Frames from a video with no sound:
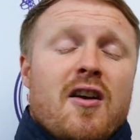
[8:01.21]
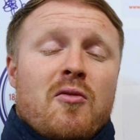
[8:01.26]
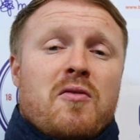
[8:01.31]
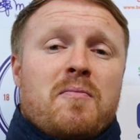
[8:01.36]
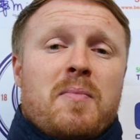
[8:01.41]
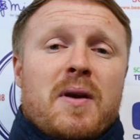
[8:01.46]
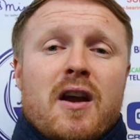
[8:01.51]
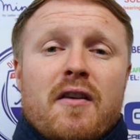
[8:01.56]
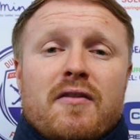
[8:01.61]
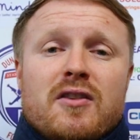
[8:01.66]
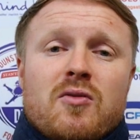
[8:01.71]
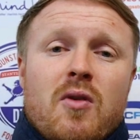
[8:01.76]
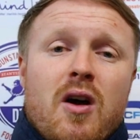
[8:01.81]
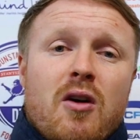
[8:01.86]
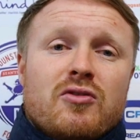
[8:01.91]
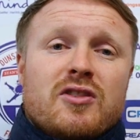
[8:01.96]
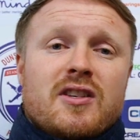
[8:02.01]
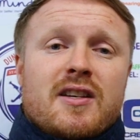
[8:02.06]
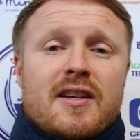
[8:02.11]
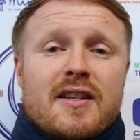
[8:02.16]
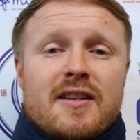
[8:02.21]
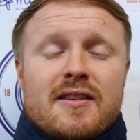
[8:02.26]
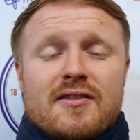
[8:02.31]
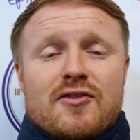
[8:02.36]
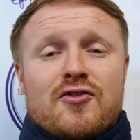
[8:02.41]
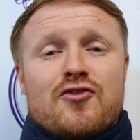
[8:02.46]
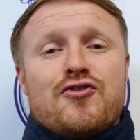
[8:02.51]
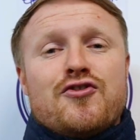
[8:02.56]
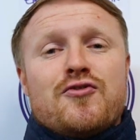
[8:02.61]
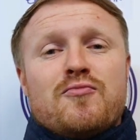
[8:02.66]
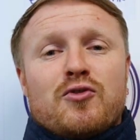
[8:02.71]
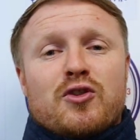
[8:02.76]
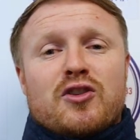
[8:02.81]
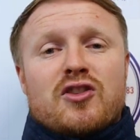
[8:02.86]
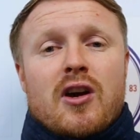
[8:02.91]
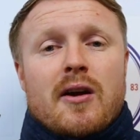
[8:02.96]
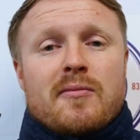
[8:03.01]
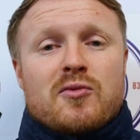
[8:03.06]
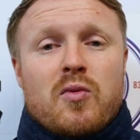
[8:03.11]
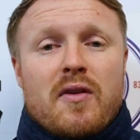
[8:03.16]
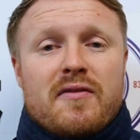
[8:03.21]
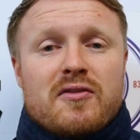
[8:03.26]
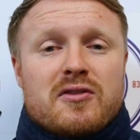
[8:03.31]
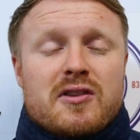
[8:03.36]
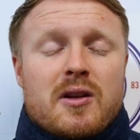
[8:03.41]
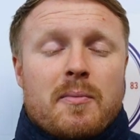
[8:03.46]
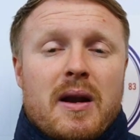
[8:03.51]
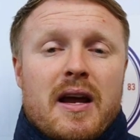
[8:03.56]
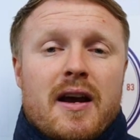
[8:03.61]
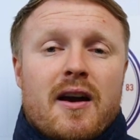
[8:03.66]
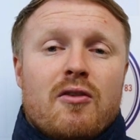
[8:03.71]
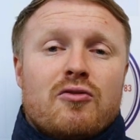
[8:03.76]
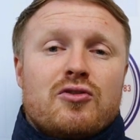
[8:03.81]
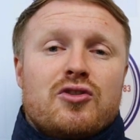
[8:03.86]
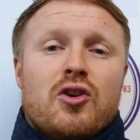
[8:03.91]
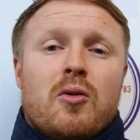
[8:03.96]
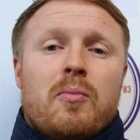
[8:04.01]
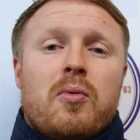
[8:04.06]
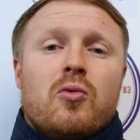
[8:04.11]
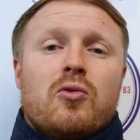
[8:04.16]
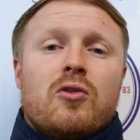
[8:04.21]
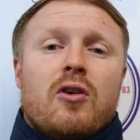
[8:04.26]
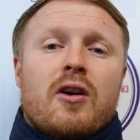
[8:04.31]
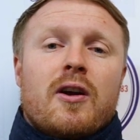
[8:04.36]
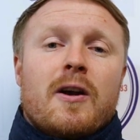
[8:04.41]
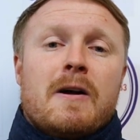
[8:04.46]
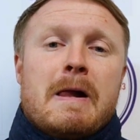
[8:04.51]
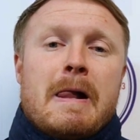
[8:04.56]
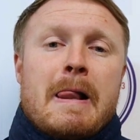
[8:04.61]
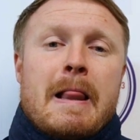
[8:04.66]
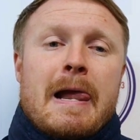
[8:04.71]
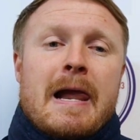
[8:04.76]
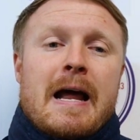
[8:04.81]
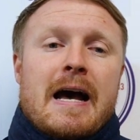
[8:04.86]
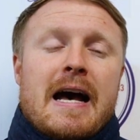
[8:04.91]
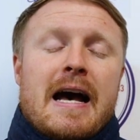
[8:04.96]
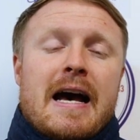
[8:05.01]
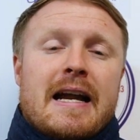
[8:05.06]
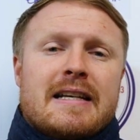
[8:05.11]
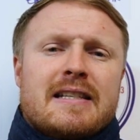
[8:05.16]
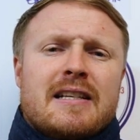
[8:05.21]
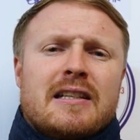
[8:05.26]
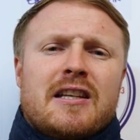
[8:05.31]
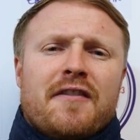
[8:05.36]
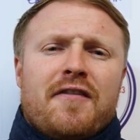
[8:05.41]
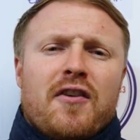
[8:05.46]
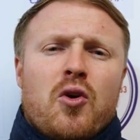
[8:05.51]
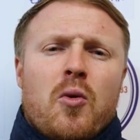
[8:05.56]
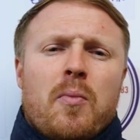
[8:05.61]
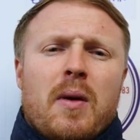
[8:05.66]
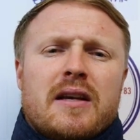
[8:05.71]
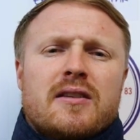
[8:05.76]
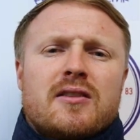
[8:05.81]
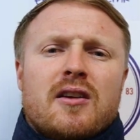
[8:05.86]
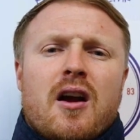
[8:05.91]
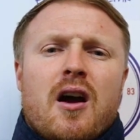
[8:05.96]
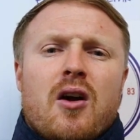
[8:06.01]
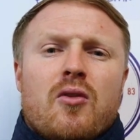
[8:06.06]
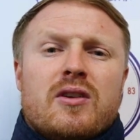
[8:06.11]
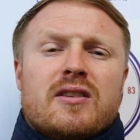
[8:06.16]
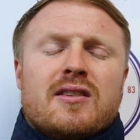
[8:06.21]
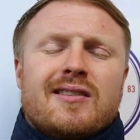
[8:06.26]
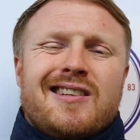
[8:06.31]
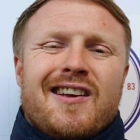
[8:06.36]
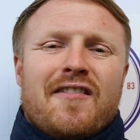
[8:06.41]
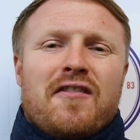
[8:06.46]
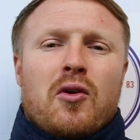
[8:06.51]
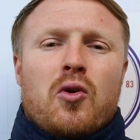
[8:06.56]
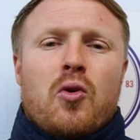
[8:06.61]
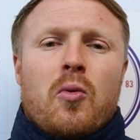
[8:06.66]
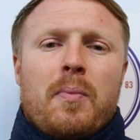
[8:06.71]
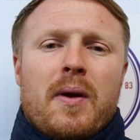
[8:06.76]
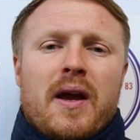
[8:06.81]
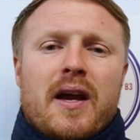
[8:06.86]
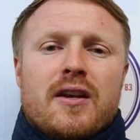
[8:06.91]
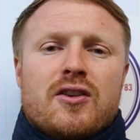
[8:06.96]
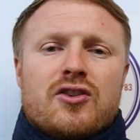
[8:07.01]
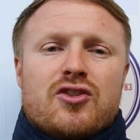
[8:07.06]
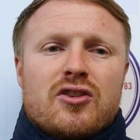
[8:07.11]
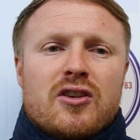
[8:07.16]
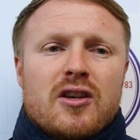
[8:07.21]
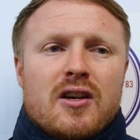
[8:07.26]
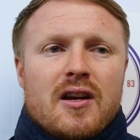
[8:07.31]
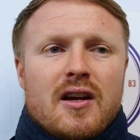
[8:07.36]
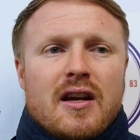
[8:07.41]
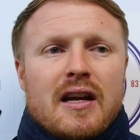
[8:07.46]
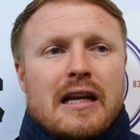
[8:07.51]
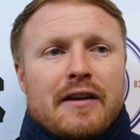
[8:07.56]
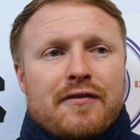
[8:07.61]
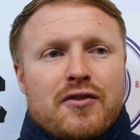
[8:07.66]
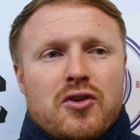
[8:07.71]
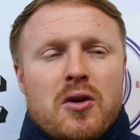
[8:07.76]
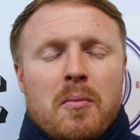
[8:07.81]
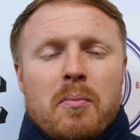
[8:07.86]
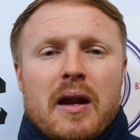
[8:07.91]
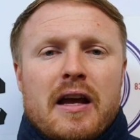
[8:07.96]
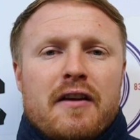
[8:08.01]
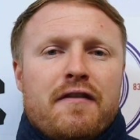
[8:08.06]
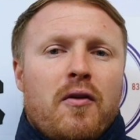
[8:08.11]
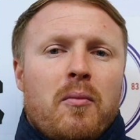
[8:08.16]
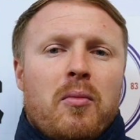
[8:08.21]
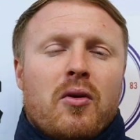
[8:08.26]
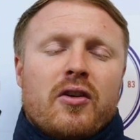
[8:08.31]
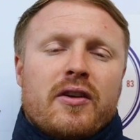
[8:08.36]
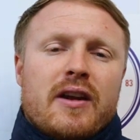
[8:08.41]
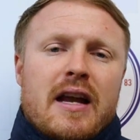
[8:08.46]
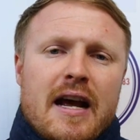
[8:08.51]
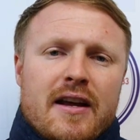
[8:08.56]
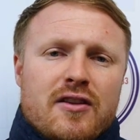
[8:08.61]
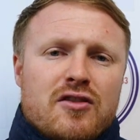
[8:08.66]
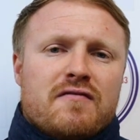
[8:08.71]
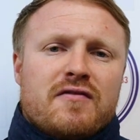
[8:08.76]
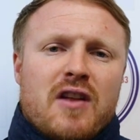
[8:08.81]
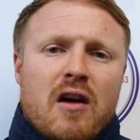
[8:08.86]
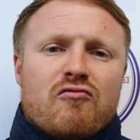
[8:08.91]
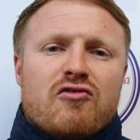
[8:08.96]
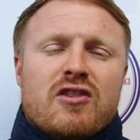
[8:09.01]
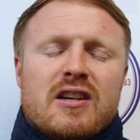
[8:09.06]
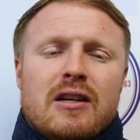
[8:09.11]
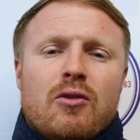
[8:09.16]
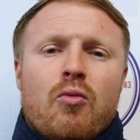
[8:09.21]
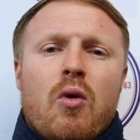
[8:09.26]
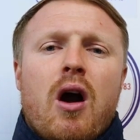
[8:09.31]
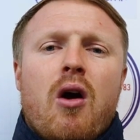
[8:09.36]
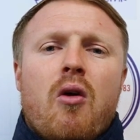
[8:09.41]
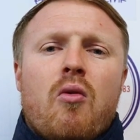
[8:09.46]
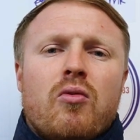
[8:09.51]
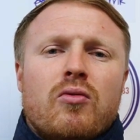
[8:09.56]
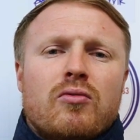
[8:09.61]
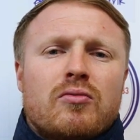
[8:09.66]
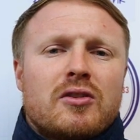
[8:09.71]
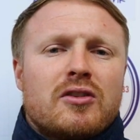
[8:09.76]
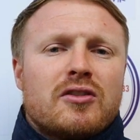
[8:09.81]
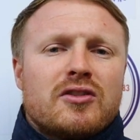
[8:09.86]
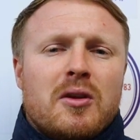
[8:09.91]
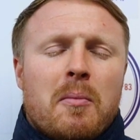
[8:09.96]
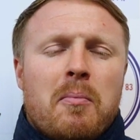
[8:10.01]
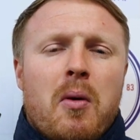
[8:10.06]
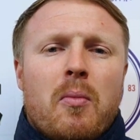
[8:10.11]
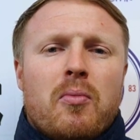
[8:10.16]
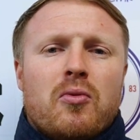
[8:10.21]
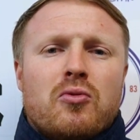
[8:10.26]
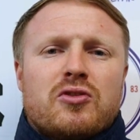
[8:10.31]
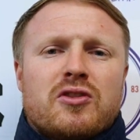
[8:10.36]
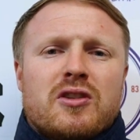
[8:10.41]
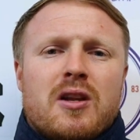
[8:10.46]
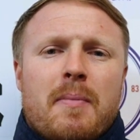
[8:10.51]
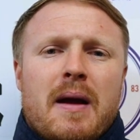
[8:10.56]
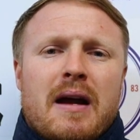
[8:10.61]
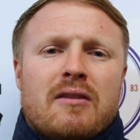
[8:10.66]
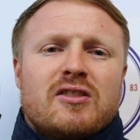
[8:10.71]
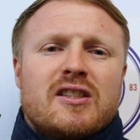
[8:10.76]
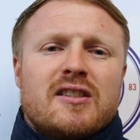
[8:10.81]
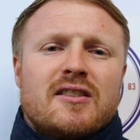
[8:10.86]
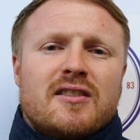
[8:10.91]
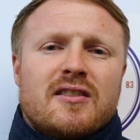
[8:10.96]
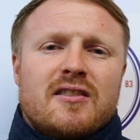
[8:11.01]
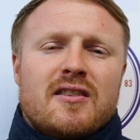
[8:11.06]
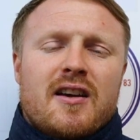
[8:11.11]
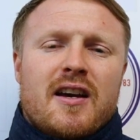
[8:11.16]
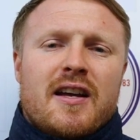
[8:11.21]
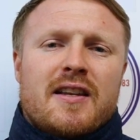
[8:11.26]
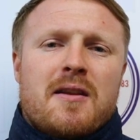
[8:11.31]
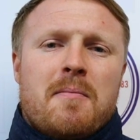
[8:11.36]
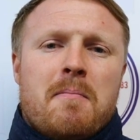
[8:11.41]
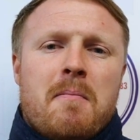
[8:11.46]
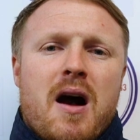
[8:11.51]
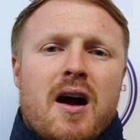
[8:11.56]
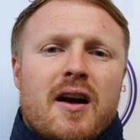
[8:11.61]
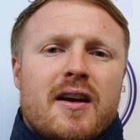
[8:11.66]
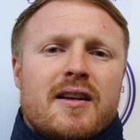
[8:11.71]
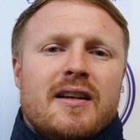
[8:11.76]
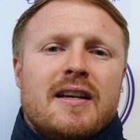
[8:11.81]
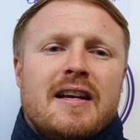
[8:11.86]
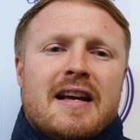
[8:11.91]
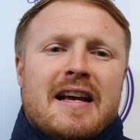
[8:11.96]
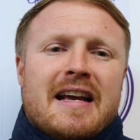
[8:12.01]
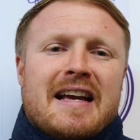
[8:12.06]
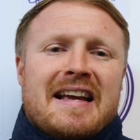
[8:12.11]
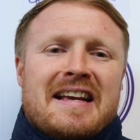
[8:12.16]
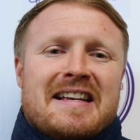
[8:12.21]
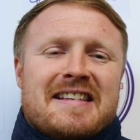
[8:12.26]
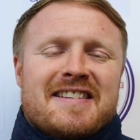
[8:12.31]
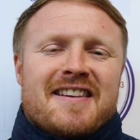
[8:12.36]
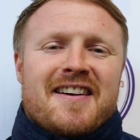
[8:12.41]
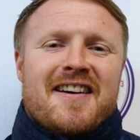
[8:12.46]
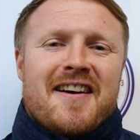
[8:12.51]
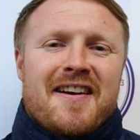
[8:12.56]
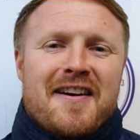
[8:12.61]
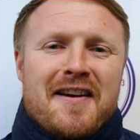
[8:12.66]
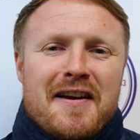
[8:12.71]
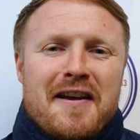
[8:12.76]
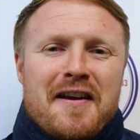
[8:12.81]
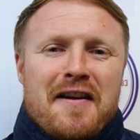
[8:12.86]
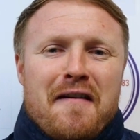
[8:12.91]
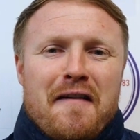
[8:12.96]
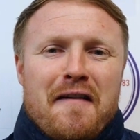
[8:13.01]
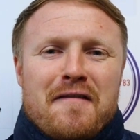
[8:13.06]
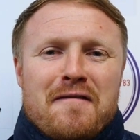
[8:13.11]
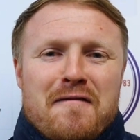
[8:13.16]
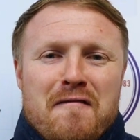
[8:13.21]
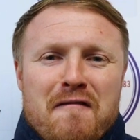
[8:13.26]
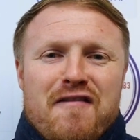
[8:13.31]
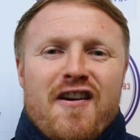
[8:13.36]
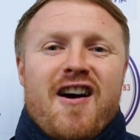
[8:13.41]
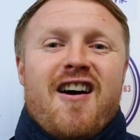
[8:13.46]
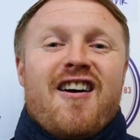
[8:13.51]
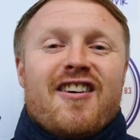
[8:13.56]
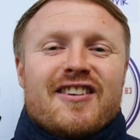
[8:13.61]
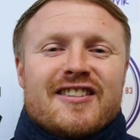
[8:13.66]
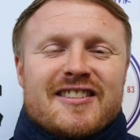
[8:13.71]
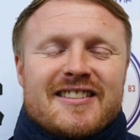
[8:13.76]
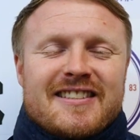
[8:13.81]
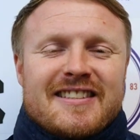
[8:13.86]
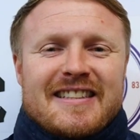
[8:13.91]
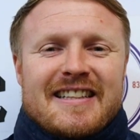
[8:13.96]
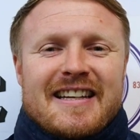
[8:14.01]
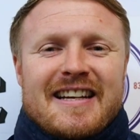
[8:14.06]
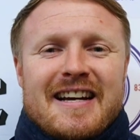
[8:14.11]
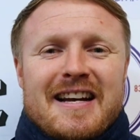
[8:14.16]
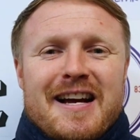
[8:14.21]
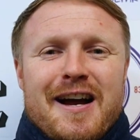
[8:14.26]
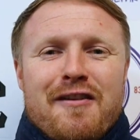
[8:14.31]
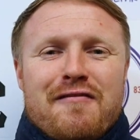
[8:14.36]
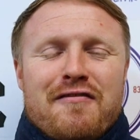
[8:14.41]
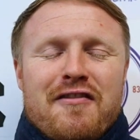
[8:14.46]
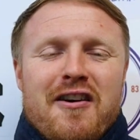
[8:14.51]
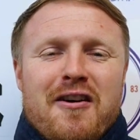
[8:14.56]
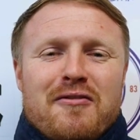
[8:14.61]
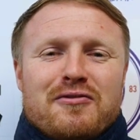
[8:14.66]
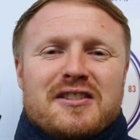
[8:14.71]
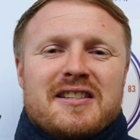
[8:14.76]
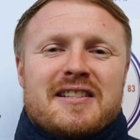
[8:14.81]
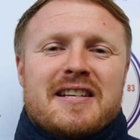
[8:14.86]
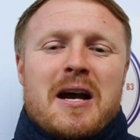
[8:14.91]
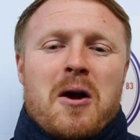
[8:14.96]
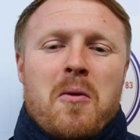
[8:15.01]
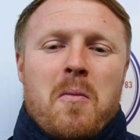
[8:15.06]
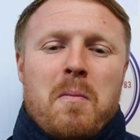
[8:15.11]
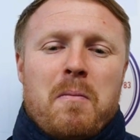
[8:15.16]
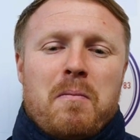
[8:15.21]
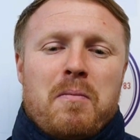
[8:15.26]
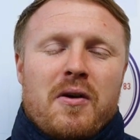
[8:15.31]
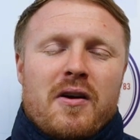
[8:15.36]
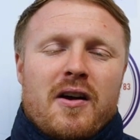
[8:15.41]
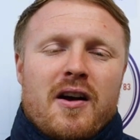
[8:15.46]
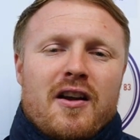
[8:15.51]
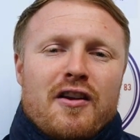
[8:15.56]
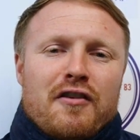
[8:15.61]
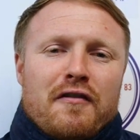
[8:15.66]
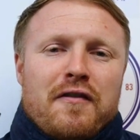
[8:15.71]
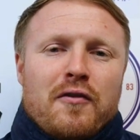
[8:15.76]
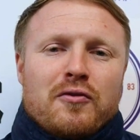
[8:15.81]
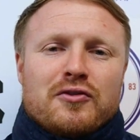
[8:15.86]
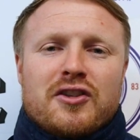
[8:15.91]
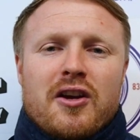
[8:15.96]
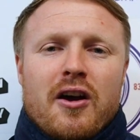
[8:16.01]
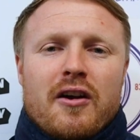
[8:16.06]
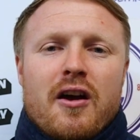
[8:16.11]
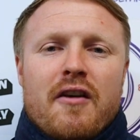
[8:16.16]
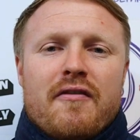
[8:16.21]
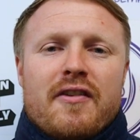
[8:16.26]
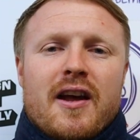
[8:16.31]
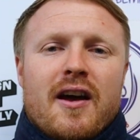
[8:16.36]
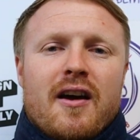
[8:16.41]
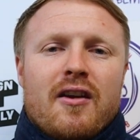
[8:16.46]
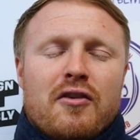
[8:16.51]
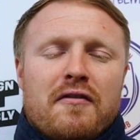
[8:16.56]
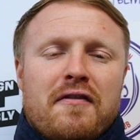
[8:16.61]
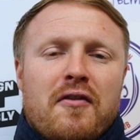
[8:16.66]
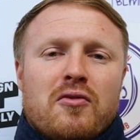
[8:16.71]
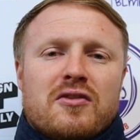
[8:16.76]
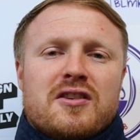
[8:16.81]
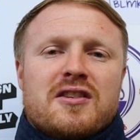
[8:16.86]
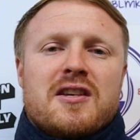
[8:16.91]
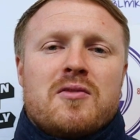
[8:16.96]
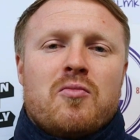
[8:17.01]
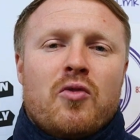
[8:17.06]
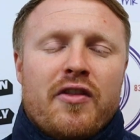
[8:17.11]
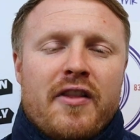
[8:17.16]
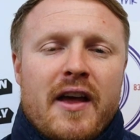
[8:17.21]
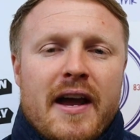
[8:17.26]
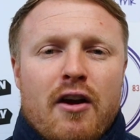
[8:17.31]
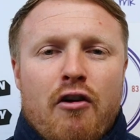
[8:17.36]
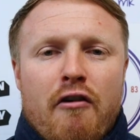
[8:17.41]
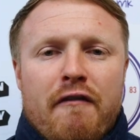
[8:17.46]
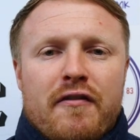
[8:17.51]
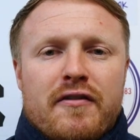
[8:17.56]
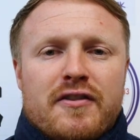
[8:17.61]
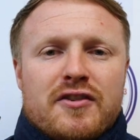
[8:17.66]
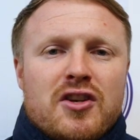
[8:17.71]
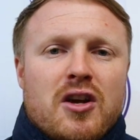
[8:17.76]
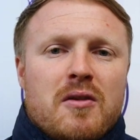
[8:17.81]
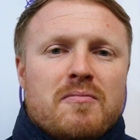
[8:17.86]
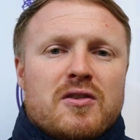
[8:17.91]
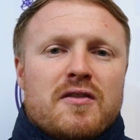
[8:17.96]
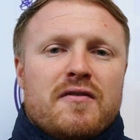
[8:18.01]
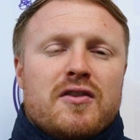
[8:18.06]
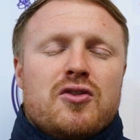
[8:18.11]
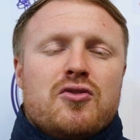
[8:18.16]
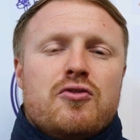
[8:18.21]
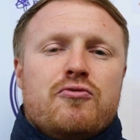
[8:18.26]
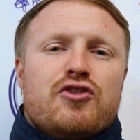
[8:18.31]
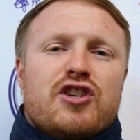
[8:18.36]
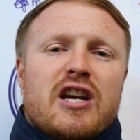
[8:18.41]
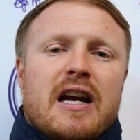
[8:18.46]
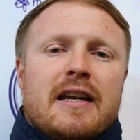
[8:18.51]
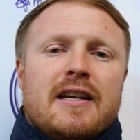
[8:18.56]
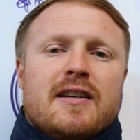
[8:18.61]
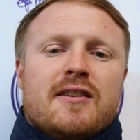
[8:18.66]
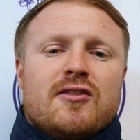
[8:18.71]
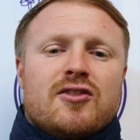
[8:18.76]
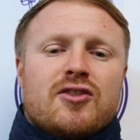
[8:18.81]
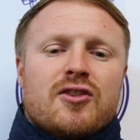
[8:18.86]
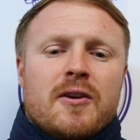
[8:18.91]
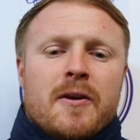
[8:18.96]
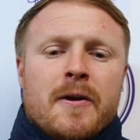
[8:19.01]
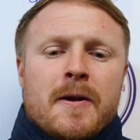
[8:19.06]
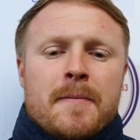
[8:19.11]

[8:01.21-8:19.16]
We've been over to Arlesey numerous times, whether it's to play Arlesey or Bulldog, uh, and it's a difficult place to go. It's a difficult pitch. If you can play football on that, you've done really well because the bobbles and the bounces and the, and the muck is uh, vast over at Arlesey Town. But I look forward to going over there. I look forward to seeing what they offer in terms of a new challenge.